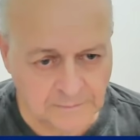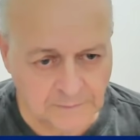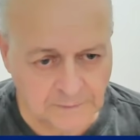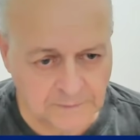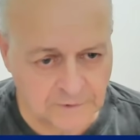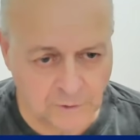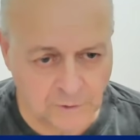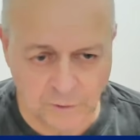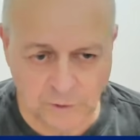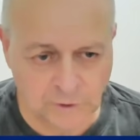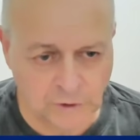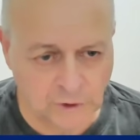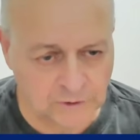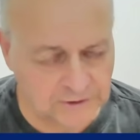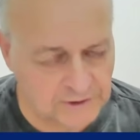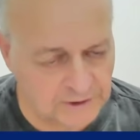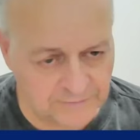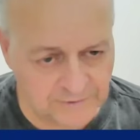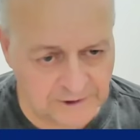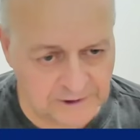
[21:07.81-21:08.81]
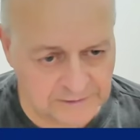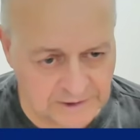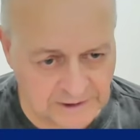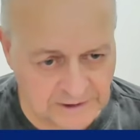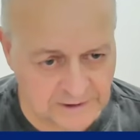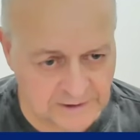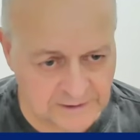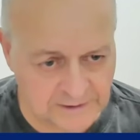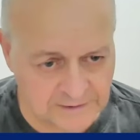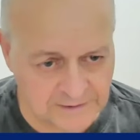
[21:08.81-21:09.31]
so you don't have
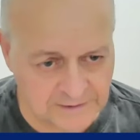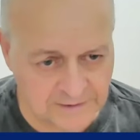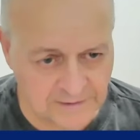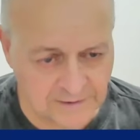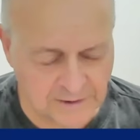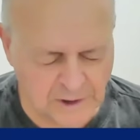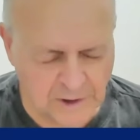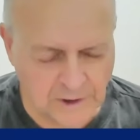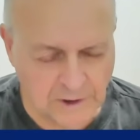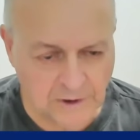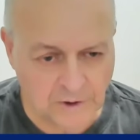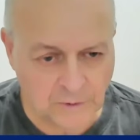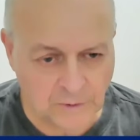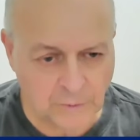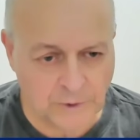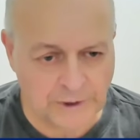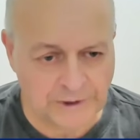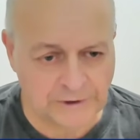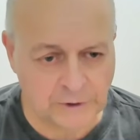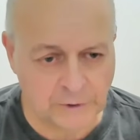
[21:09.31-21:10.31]
deterrence when